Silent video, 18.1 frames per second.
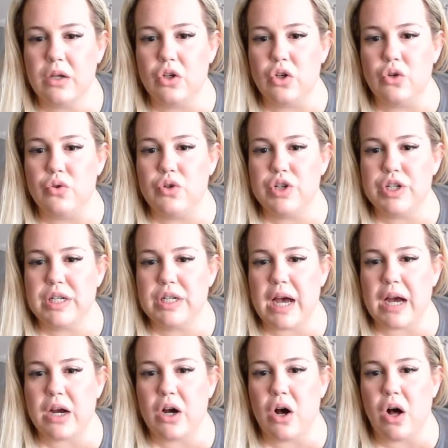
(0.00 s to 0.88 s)
You just
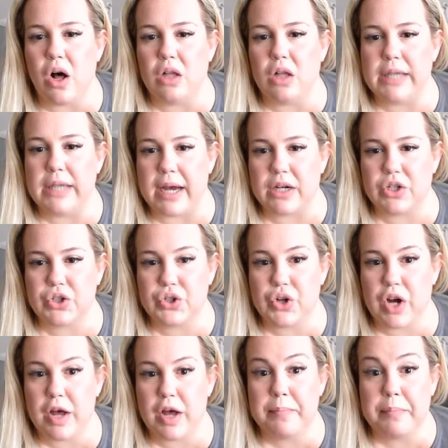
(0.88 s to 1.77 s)
got called
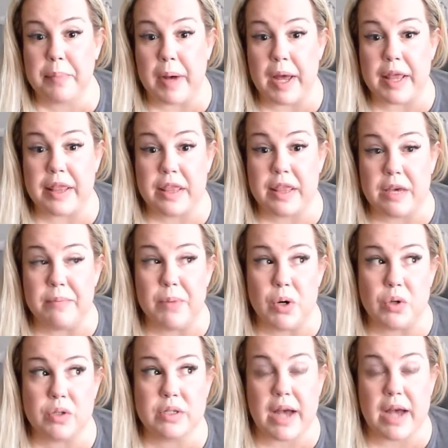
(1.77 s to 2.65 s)
extra by the
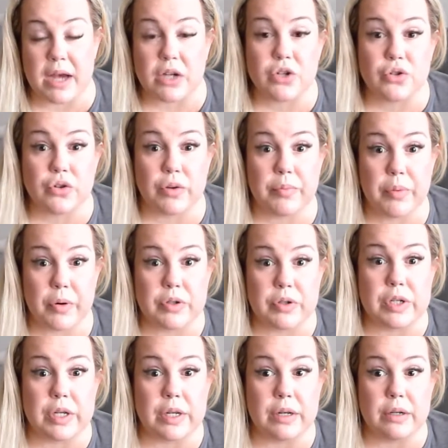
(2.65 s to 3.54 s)
most extra
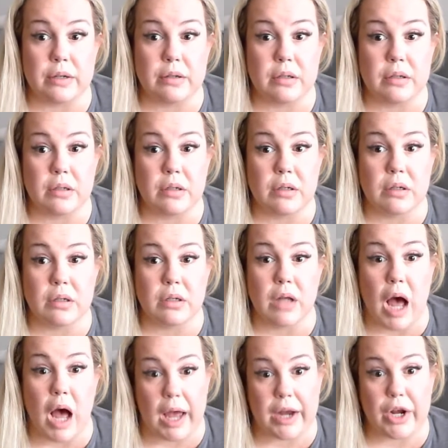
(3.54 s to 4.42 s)
person
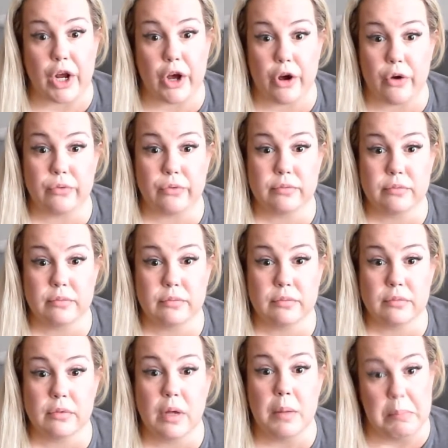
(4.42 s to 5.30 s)
I know.
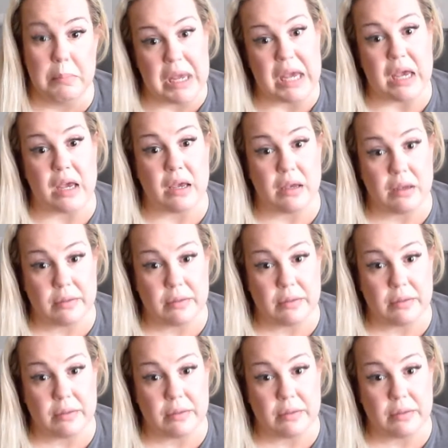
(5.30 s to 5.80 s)
Me.